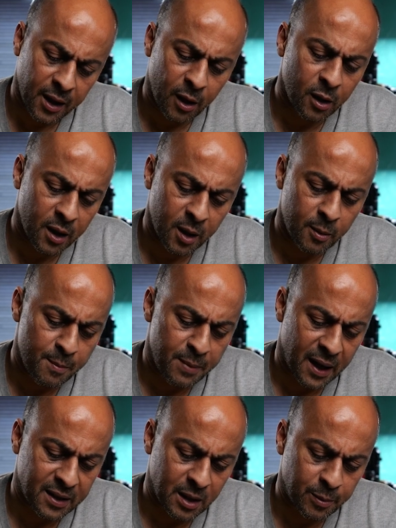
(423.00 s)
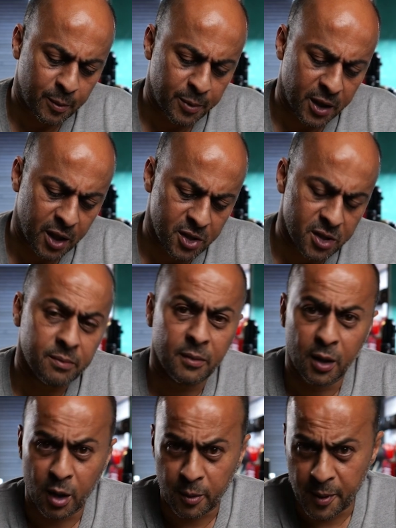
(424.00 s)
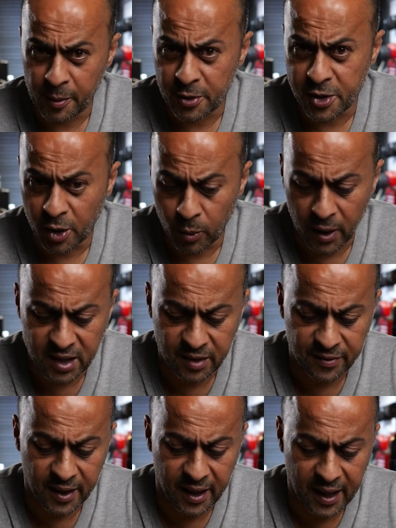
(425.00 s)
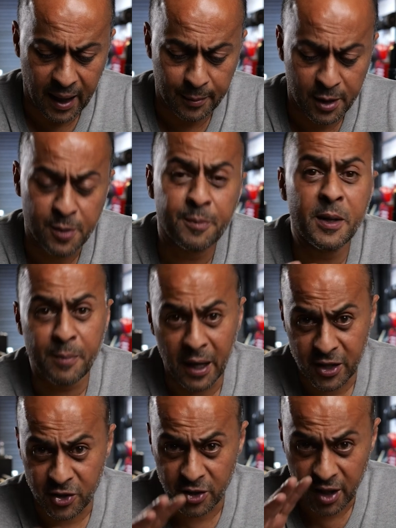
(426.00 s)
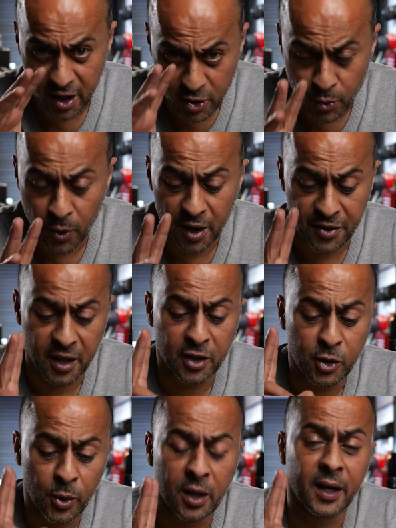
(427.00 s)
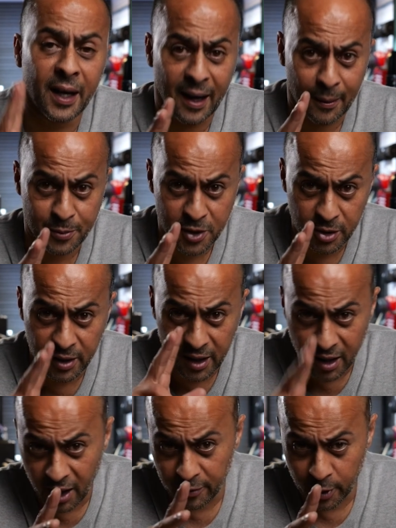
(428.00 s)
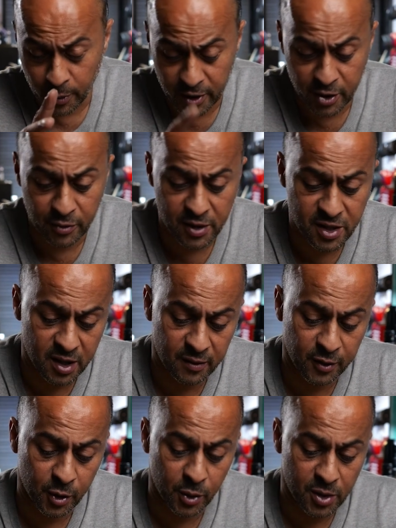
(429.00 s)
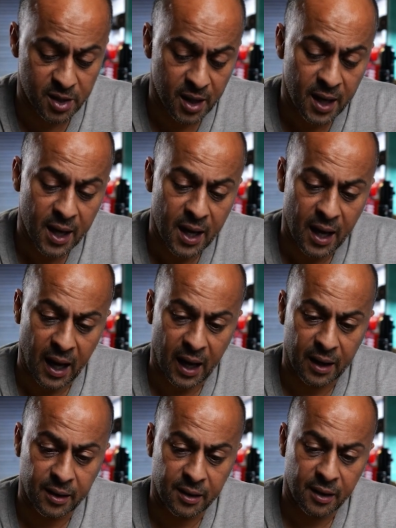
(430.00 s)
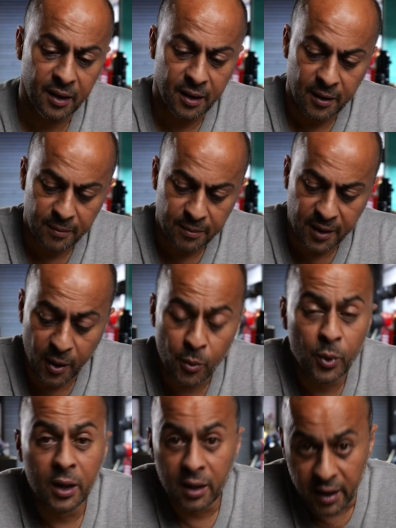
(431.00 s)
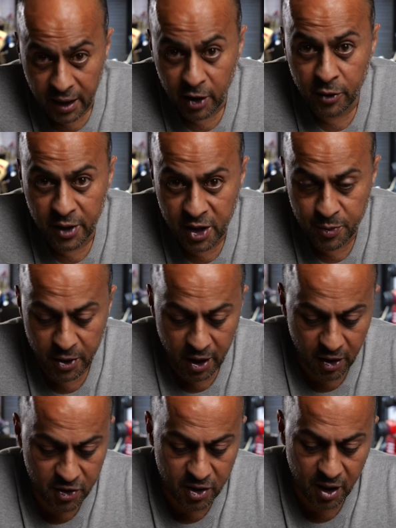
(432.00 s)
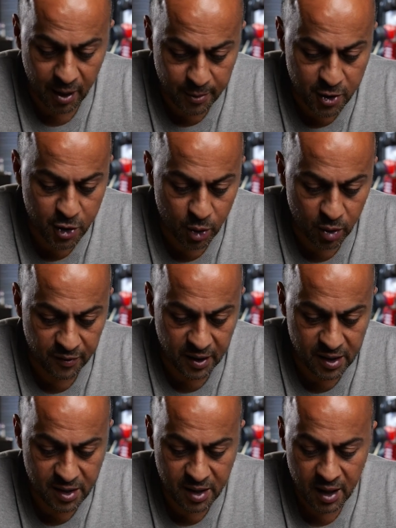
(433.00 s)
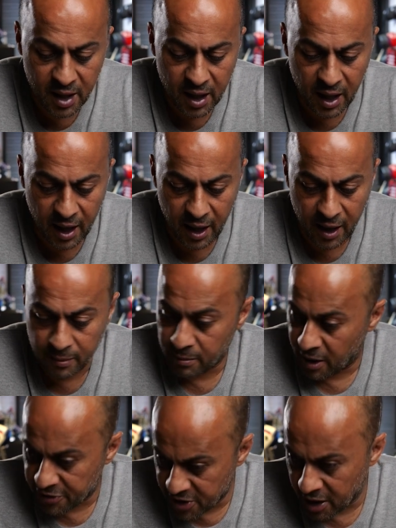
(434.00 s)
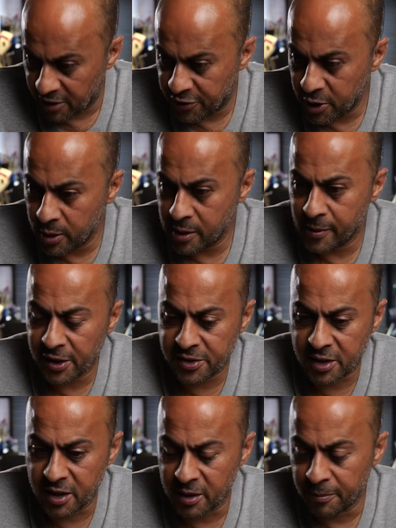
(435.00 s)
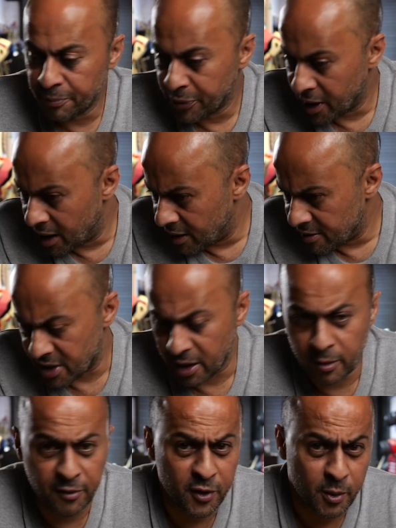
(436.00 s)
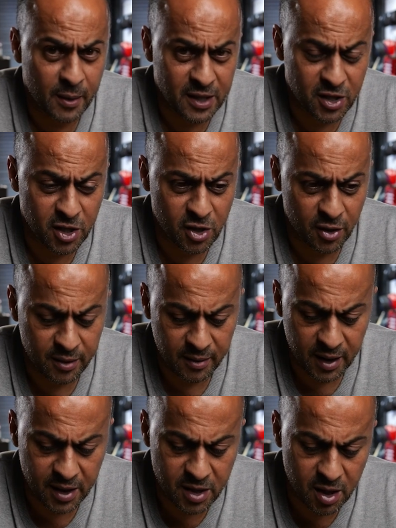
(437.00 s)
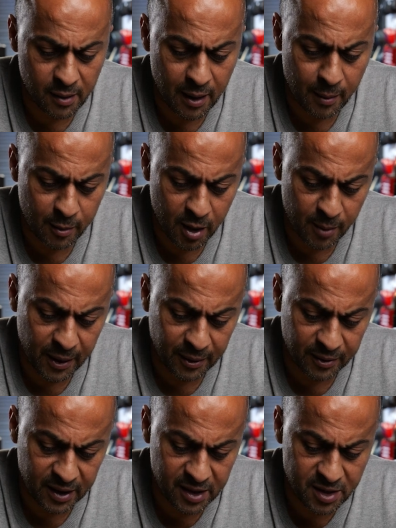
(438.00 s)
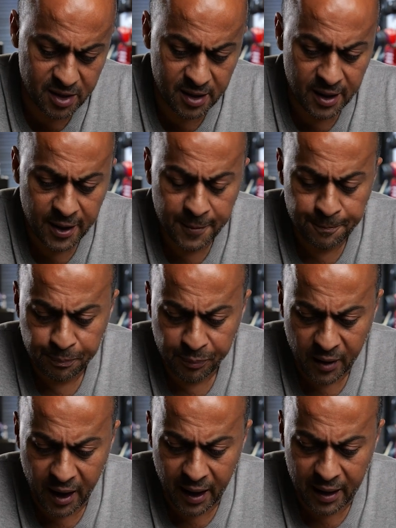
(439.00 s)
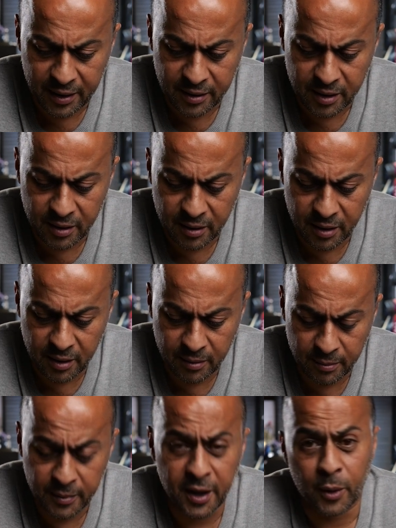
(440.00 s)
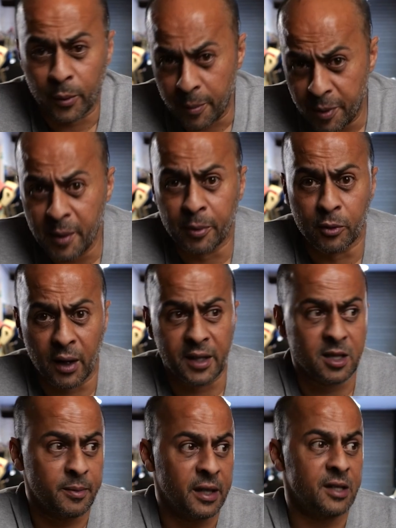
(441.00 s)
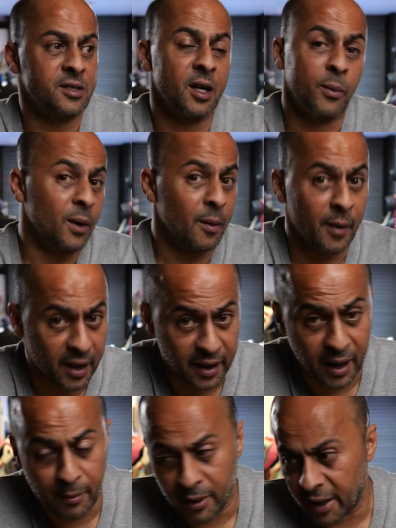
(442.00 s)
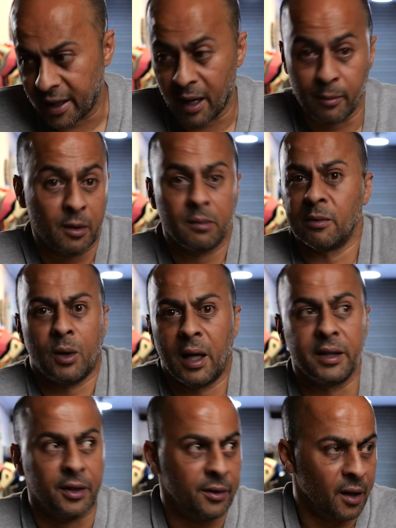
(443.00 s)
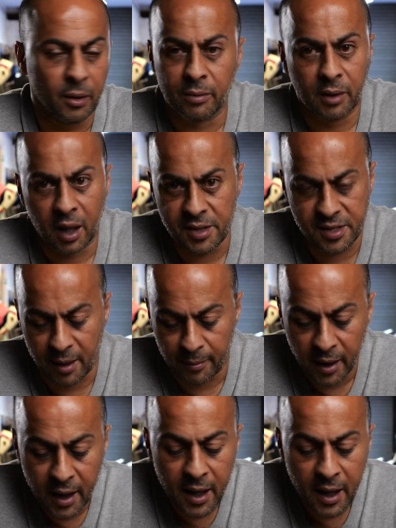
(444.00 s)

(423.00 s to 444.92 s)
They are a little bit backed up on production. A lot of people still waiting for their cameras. Be patient, it's worth it. You are gonna absolutely love it when you receive yours. And they will increase production, I'm sure of this. I've sent a few emails to them, sent them a few messages on Instagram about this. And you know, when people write to me and say, when am I gonna get my camera? Well, I don't know, ask them.